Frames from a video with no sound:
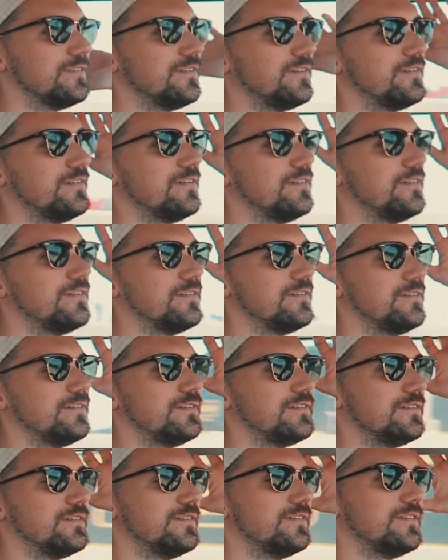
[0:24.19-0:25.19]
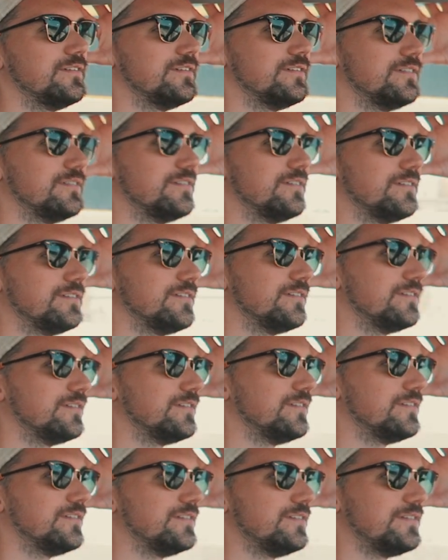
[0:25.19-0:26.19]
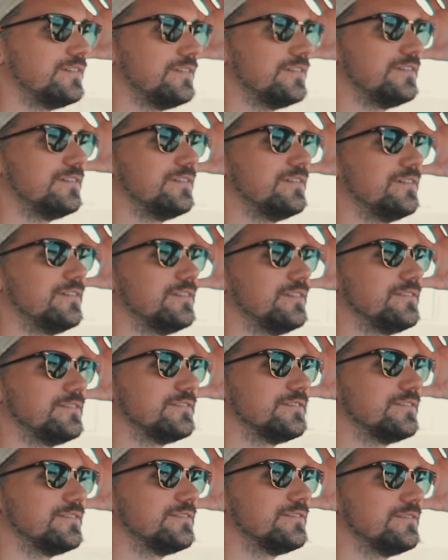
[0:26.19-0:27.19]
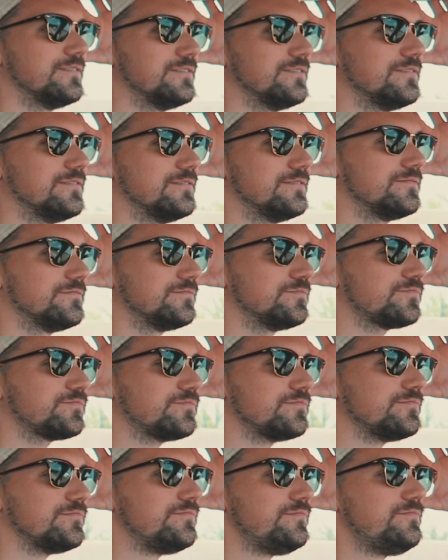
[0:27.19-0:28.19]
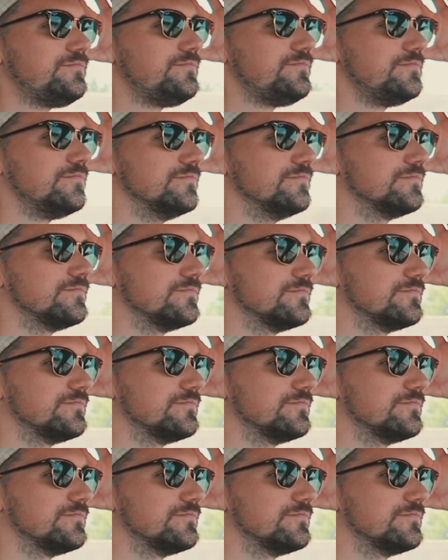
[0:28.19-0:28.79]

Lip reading: This person isn't speaking.